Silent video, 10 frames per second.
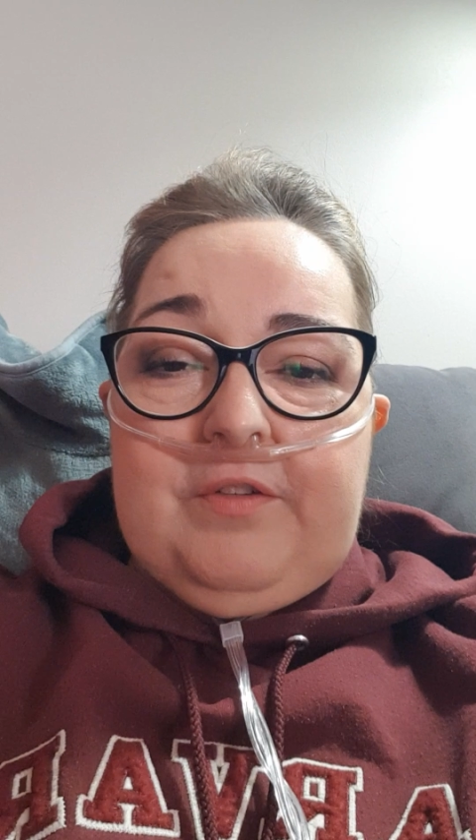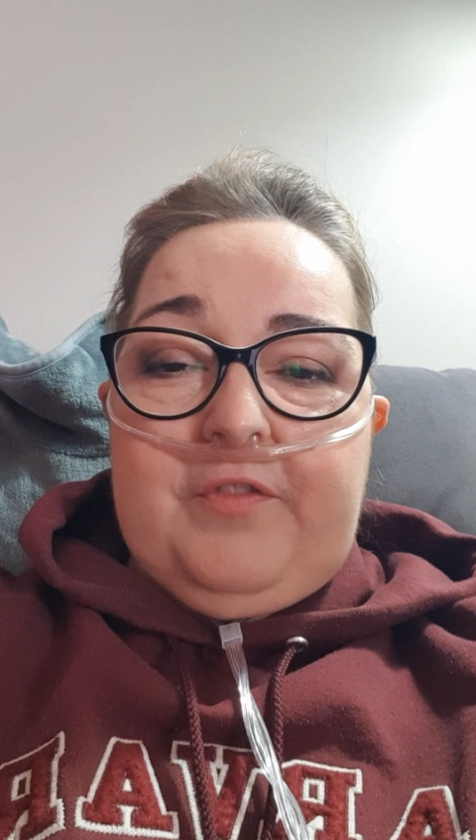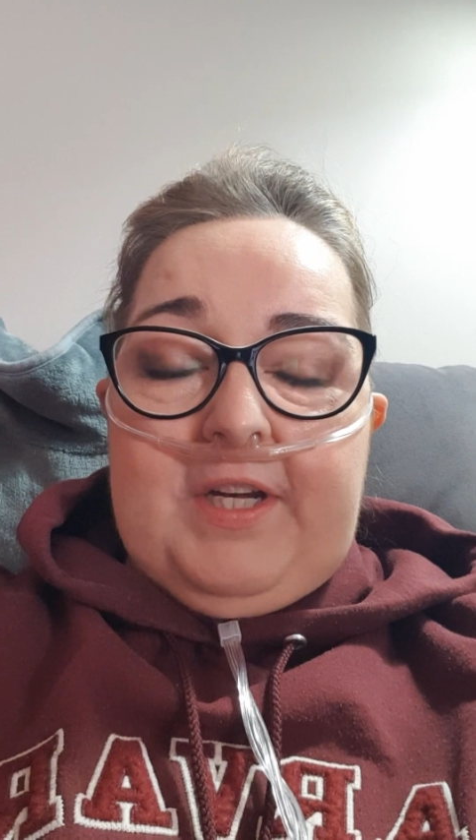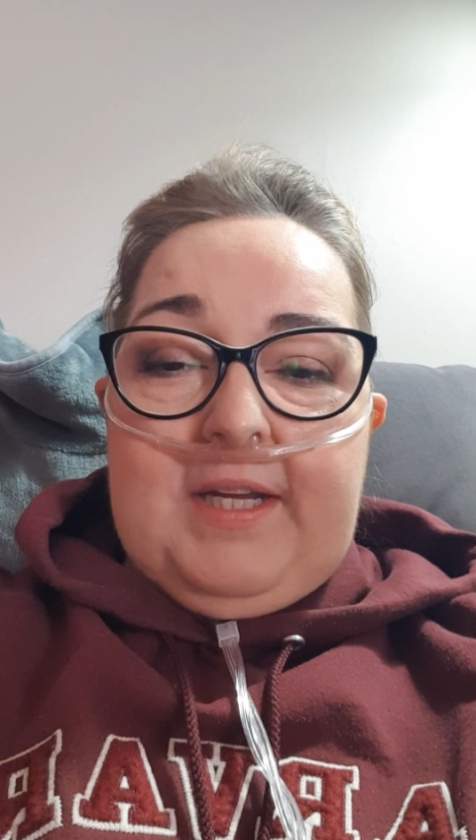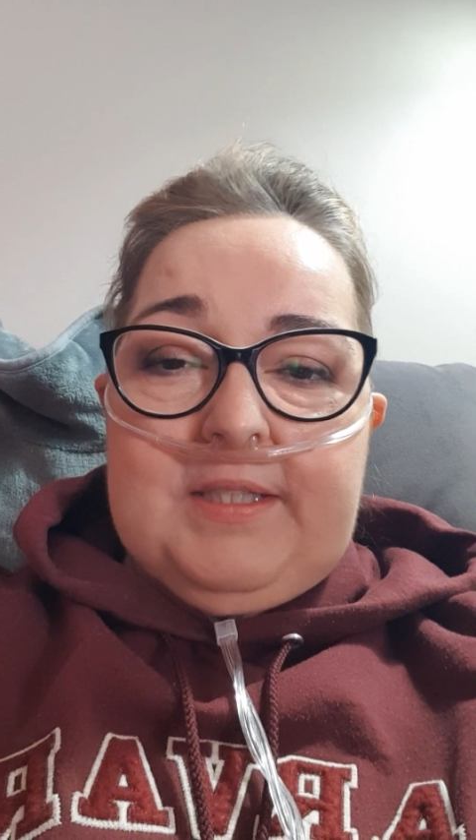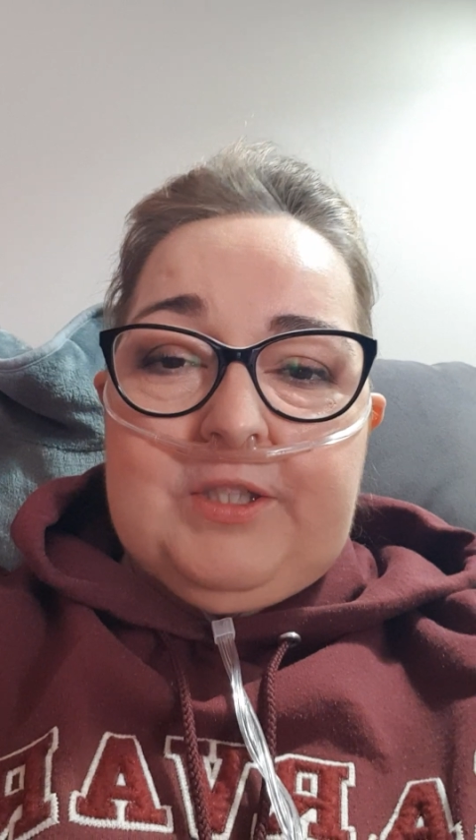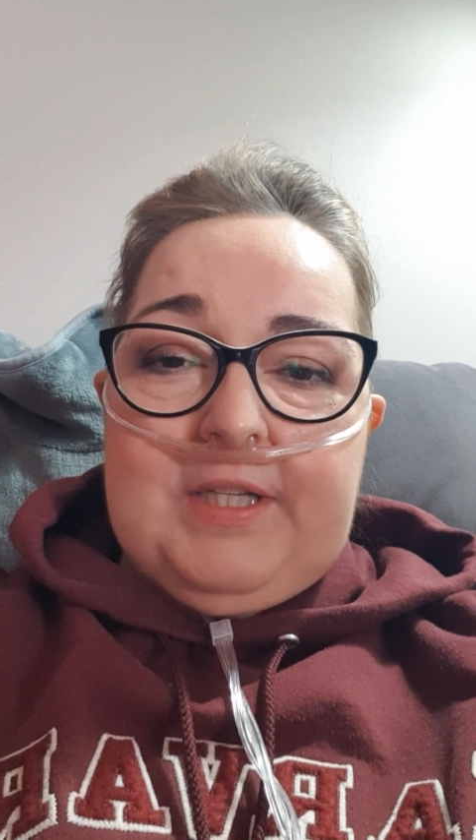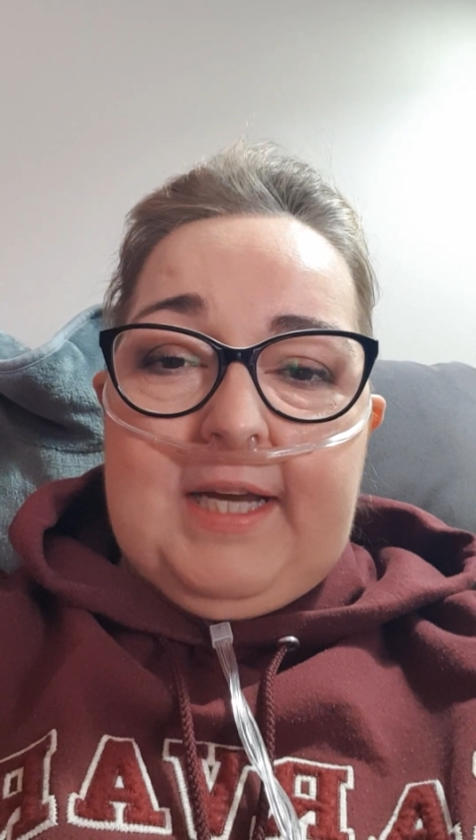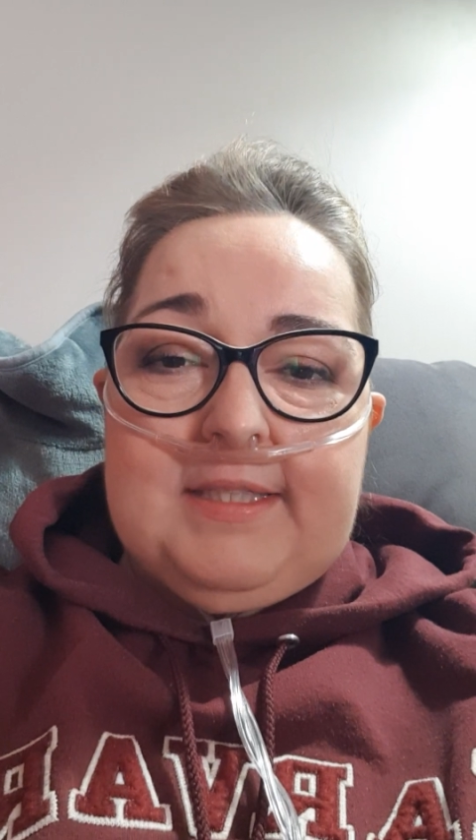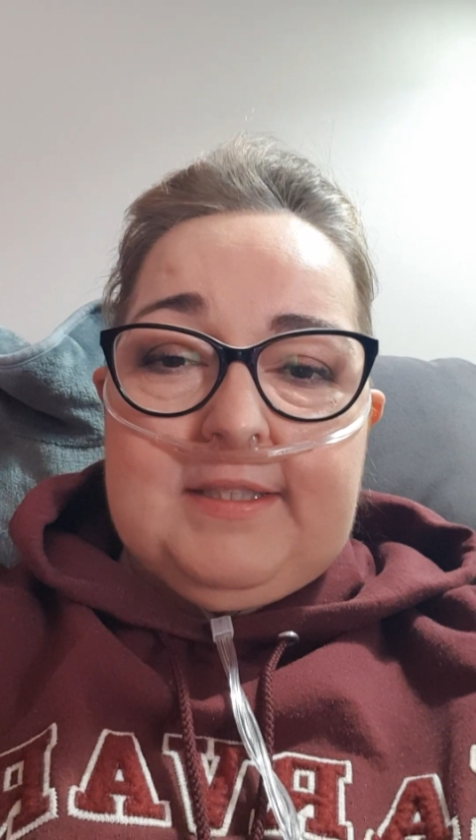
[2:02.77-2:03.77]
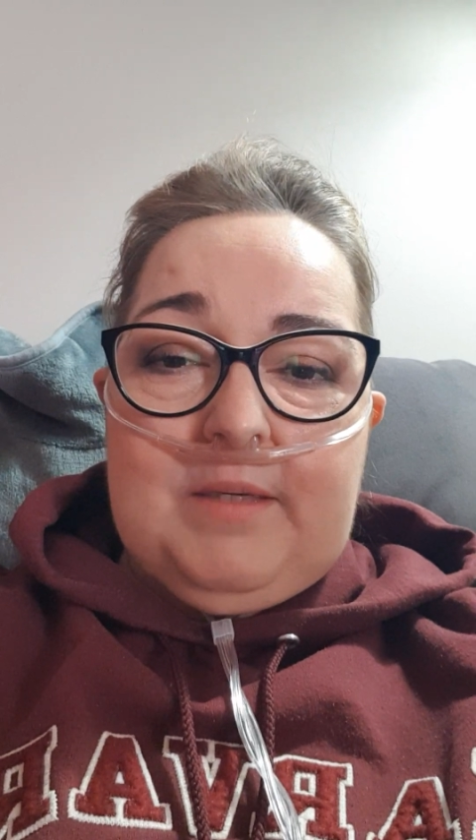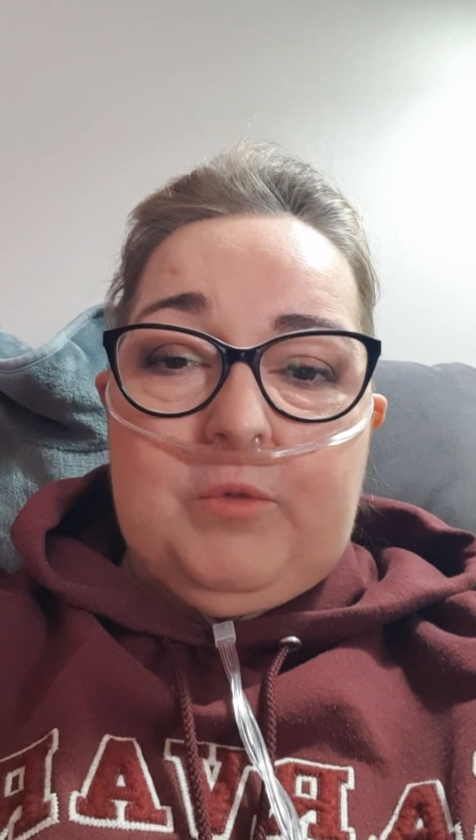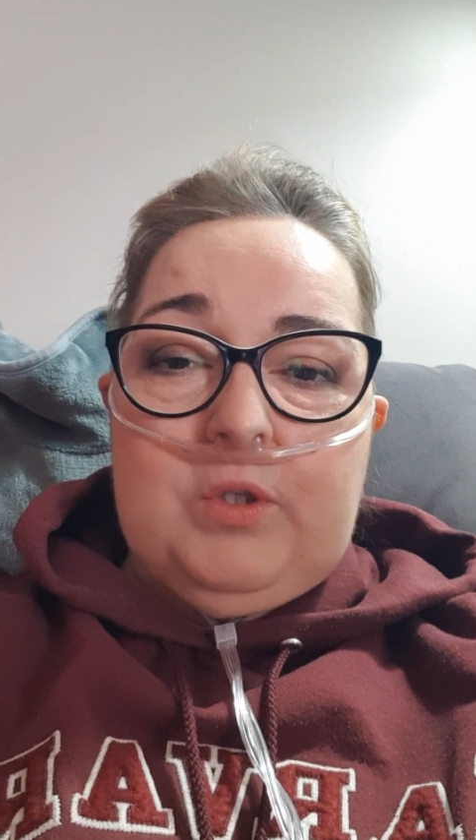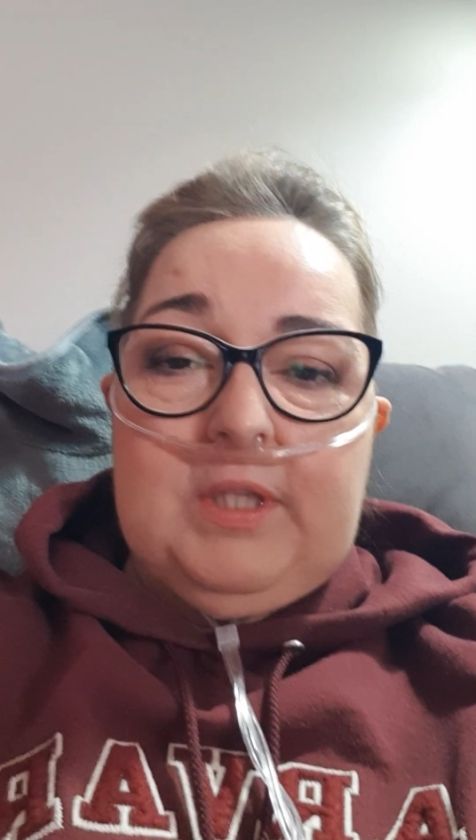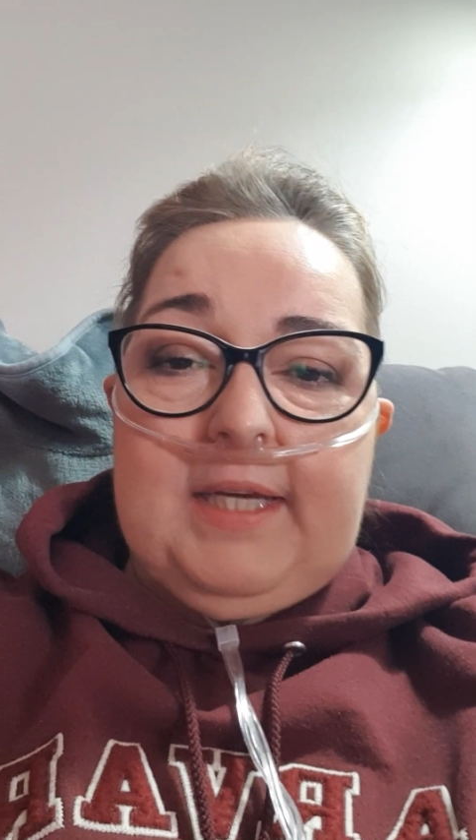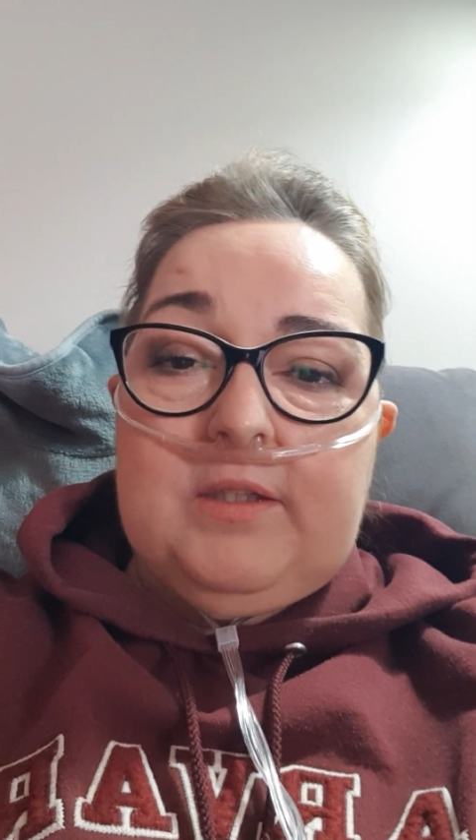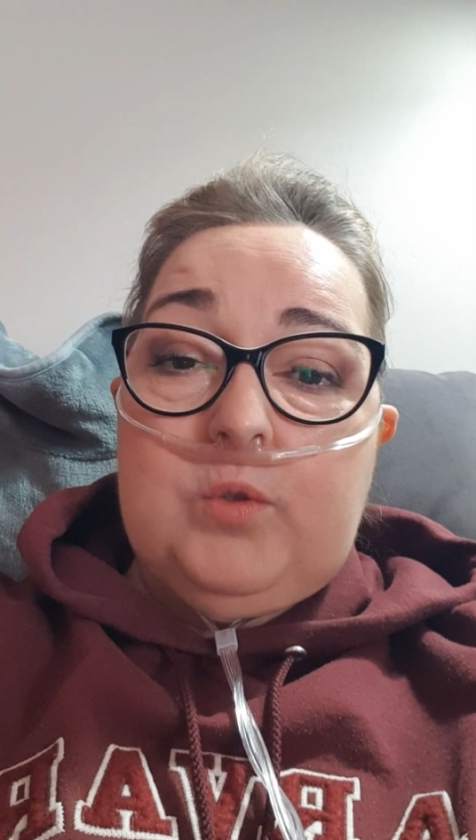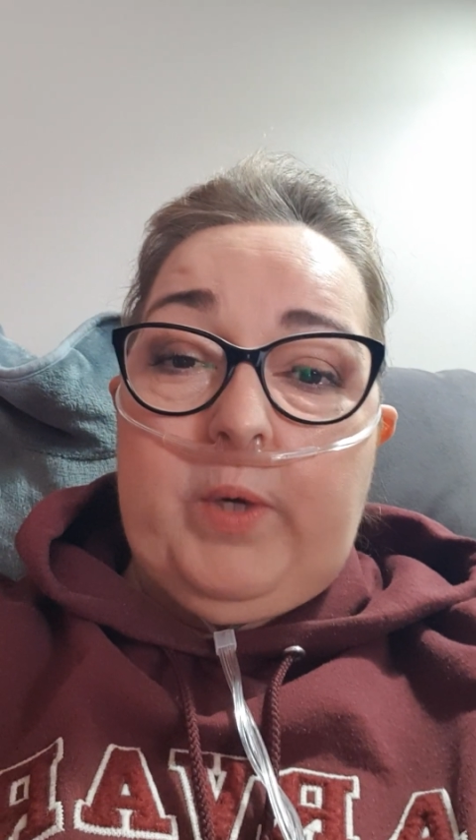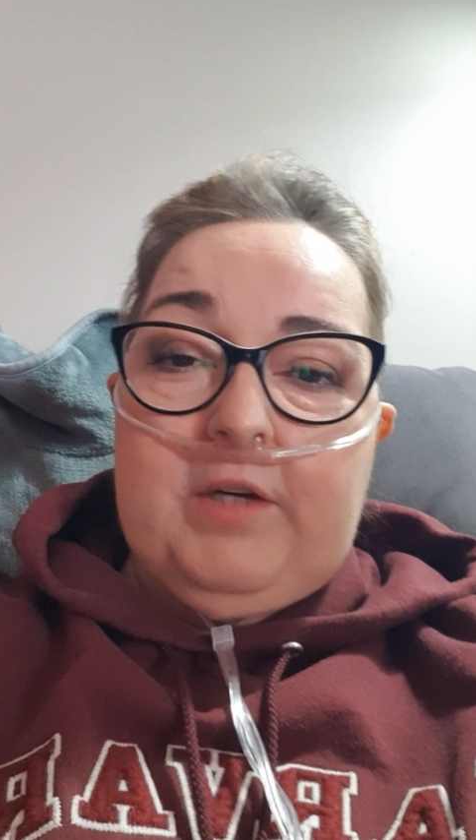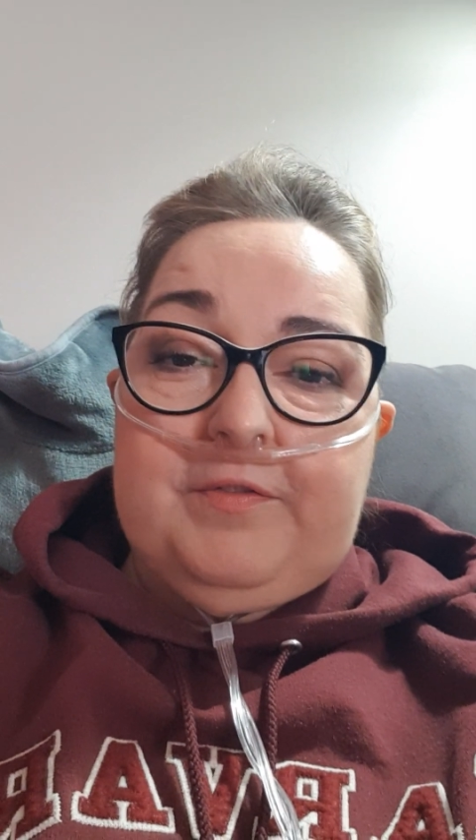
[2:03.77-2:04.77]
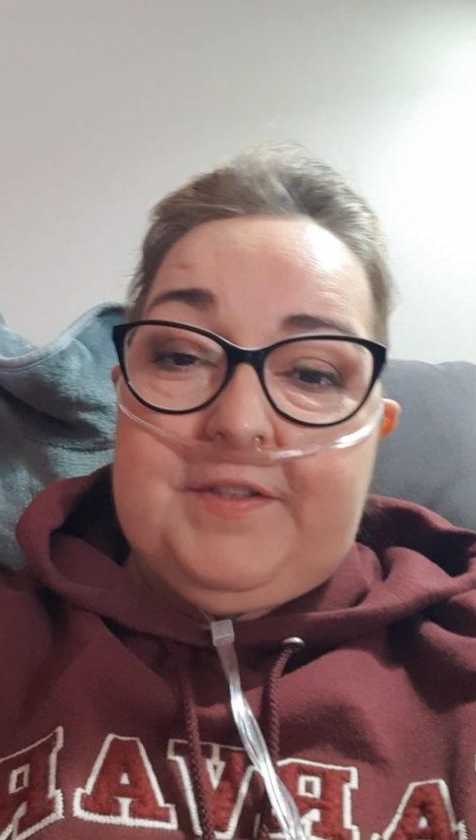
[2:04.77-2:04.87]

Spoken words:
for exercising I'm on like 12